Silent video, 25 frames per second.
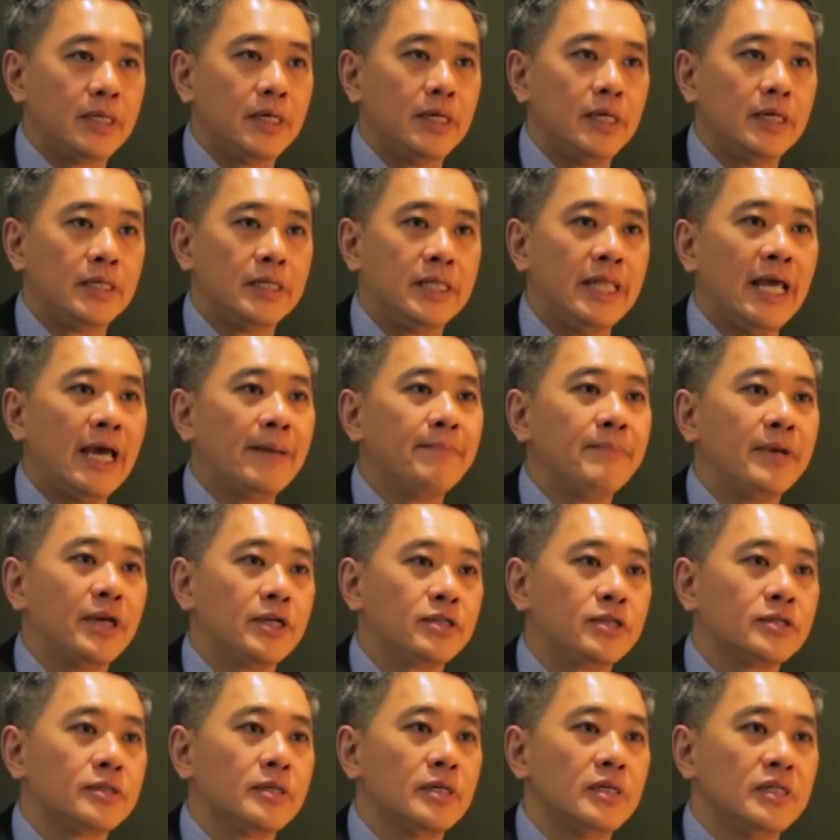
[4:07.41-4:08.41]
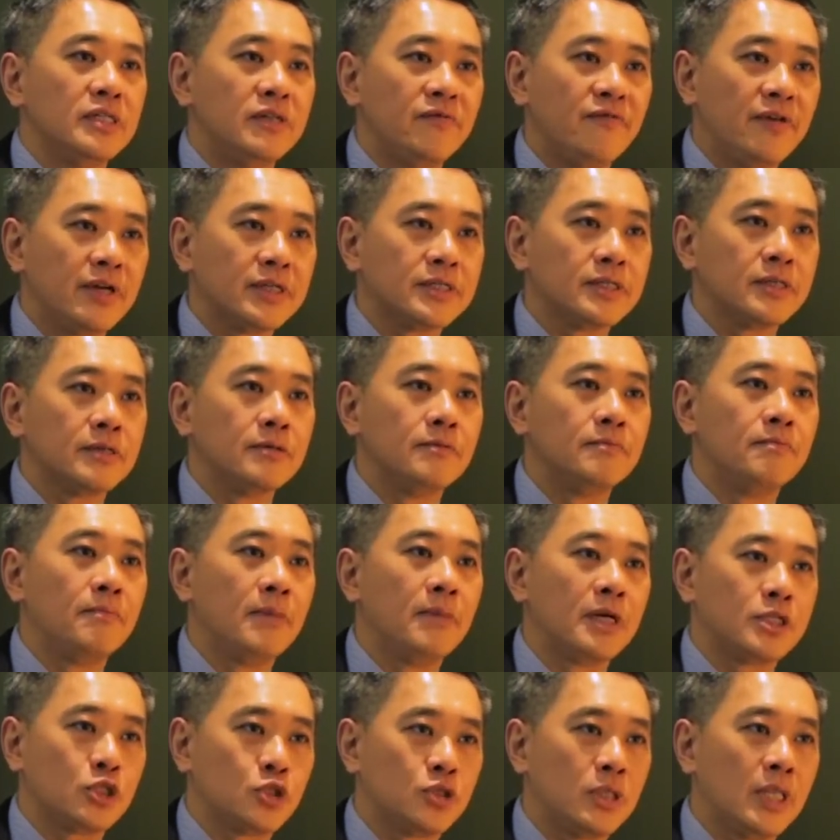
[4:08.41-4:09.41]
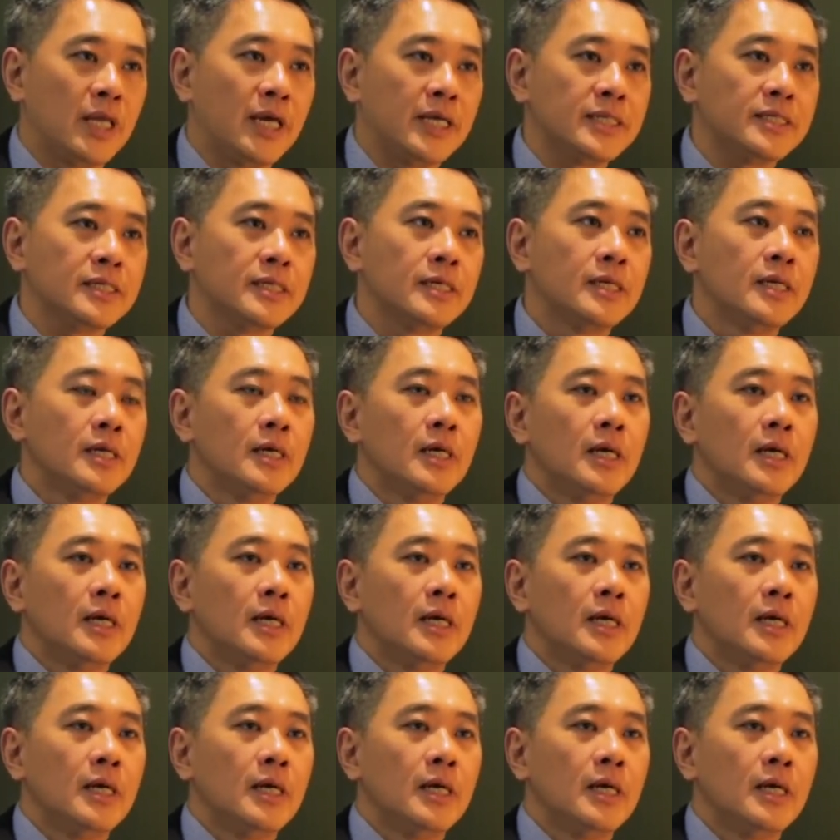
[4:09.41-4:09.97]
It damages the vessel much less.